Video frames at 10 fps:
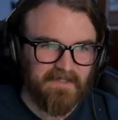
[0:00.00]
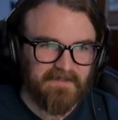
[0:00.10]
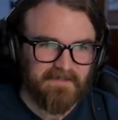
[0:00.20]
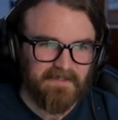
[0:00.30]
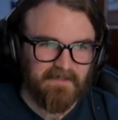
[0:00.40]

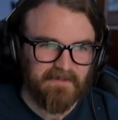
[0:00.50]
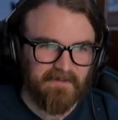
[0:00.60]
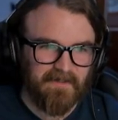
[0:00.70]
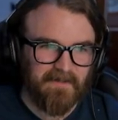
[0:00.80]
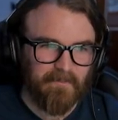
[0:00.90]
to hit
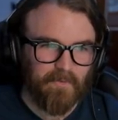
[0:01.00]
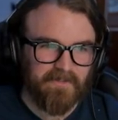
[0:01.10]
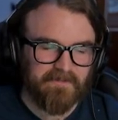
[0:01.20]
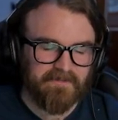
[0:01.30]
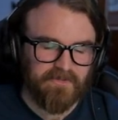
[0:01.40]
um, what
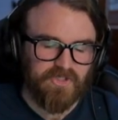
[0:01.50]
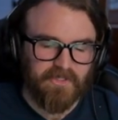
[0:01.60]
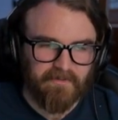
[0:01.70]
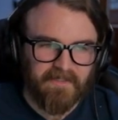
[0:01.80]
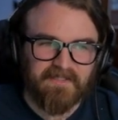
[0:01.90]
is
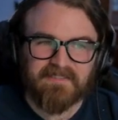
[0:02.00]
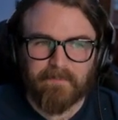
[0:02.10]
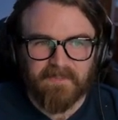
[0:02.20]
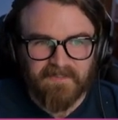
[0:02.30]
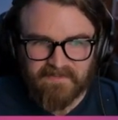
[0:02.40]
generally
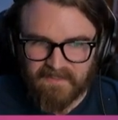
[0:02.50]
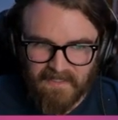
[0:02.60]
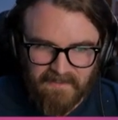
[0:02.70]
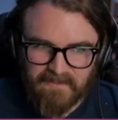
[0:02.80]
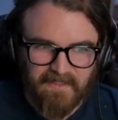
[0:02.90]
accepted as the
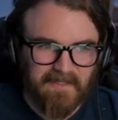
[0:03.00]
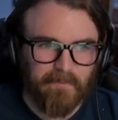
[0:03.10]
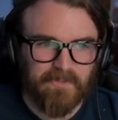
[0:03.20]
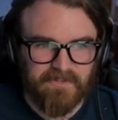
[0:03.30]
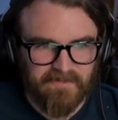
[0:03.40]
end game,
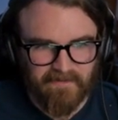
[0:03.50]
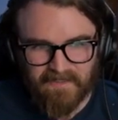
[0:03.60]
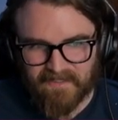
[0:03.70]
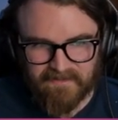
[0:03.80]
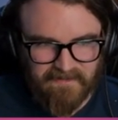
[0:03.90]
which is the
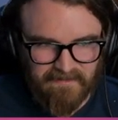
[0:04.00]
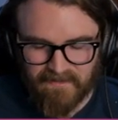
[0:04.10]
last